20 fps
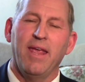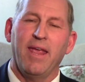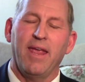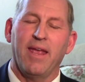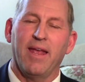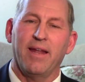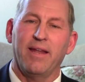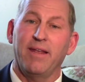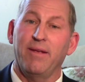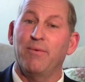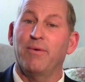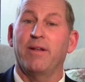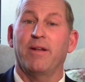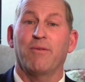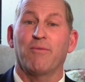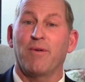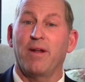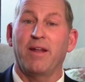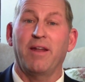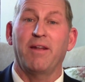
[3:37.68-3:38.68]
And he went
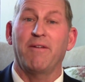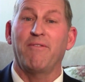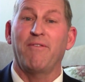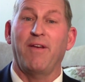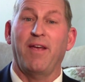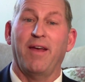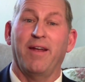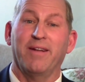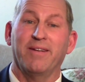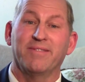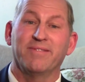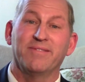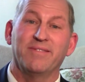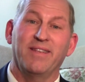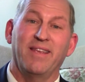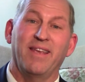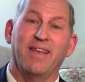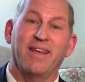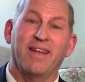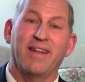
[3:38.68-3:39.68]
and rented a van.
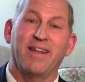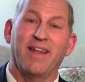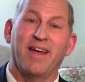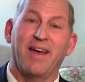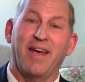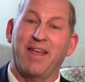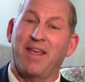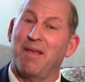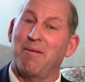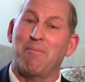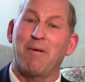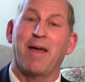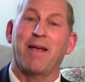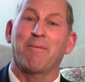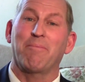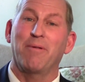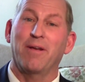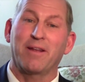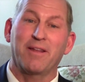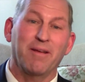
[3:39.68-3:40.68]
And I came back
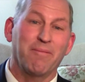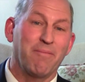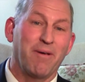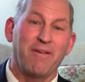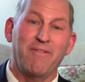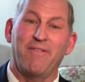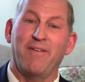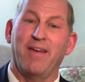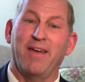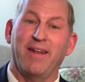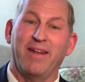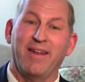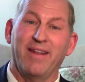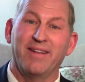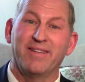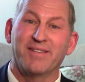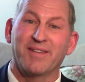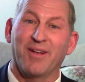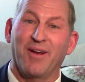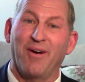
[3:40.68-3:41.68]
and picked up my van.
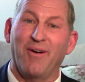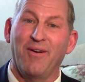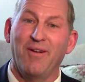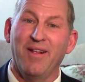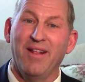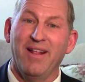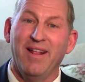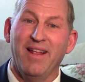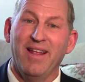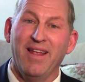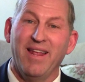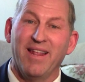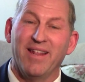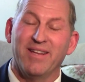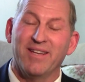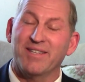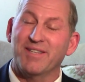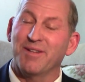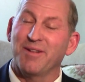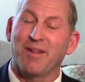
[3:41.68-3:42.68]
So
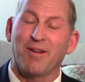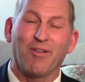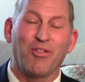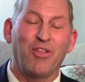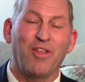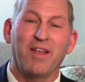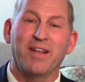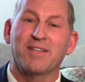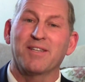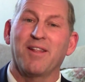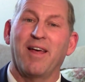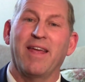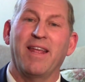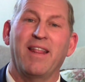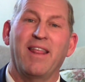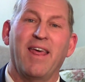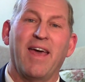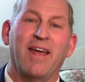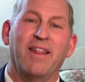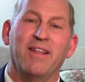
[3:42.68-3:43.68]
just little things like
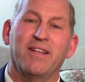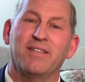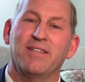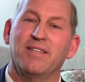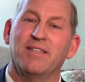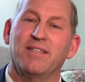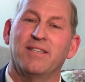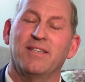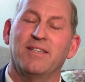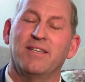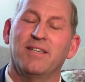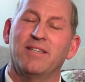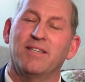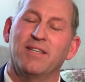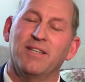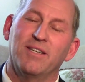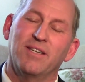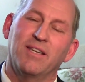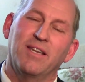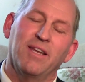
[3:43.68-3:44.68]
that. This
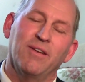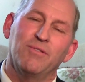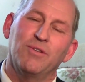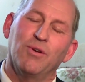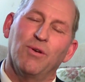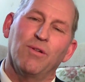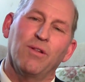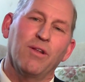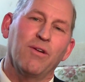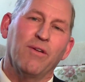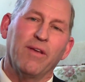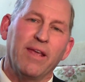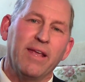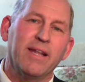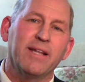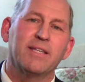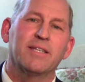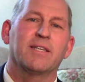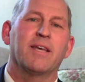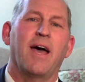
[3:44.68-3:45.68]
just gives you a little
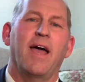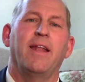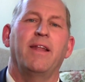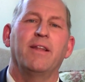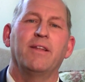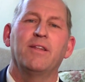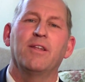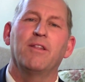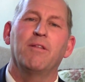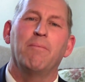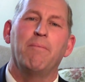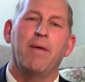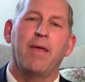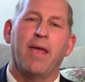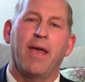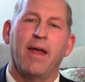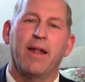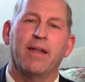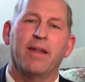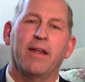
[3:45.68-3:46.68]
insight into the
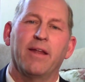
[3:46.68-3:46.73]
man.